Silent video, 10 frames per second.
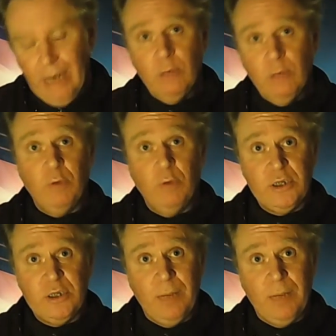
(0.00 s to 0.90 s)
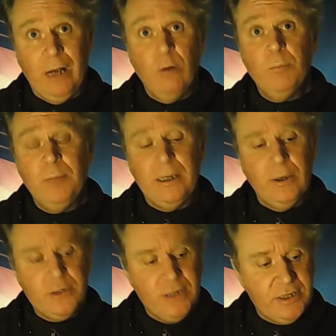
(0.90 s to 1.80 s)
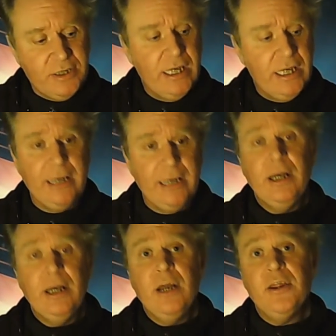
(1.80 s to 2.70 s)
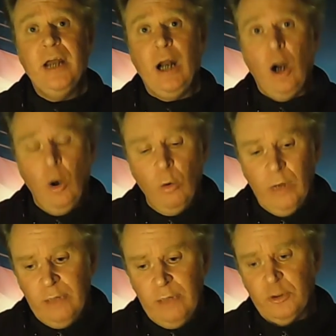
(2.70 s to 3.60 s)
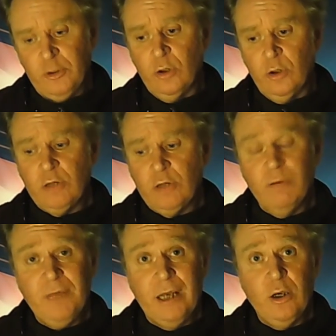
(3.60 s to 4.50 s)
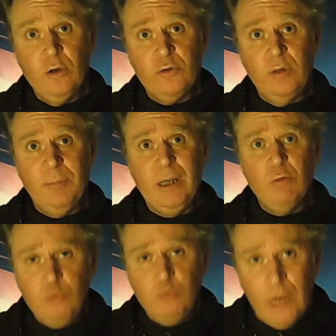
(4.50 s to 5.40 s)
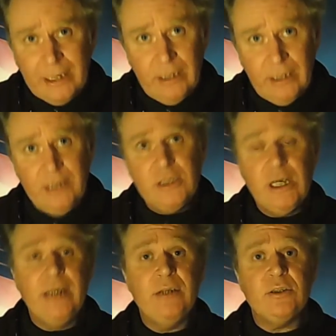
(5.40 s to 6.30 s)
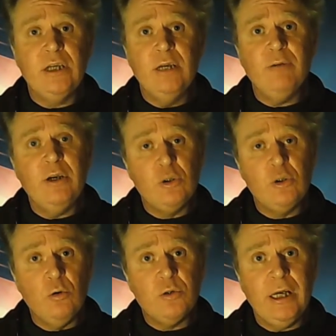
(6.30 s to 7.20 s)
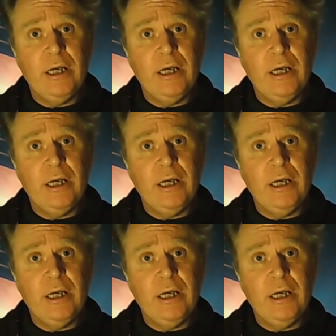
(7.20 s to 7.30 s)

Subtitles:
of what it's about, because they're seeing their whole infrastructure of their country be radically changed in a very short time.